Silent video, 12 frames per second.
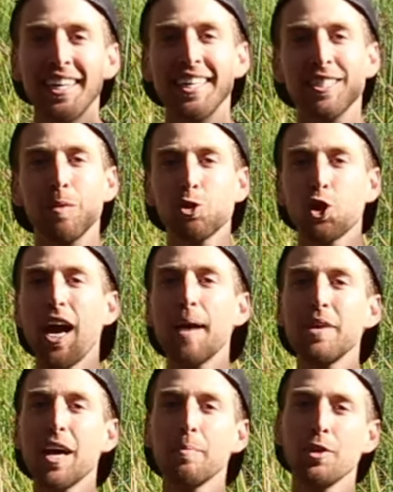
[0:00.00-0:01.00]

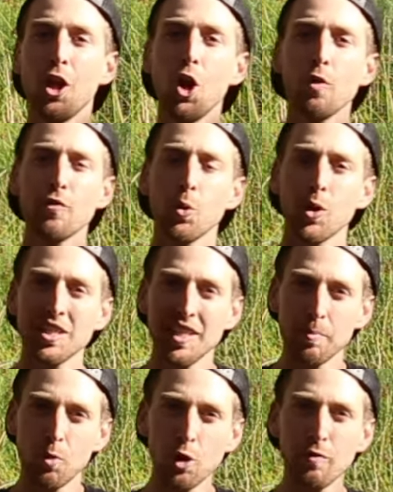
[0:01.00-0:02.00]
Subscribe down below if you want to
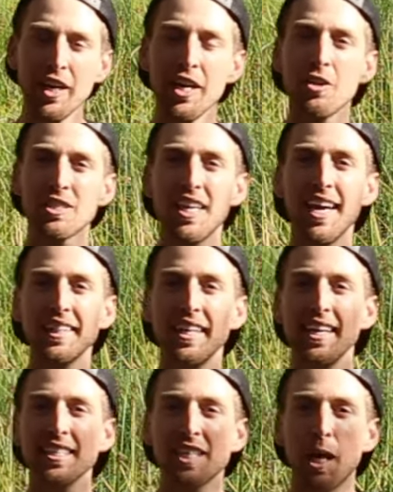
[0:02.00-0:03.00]
see more videos like these.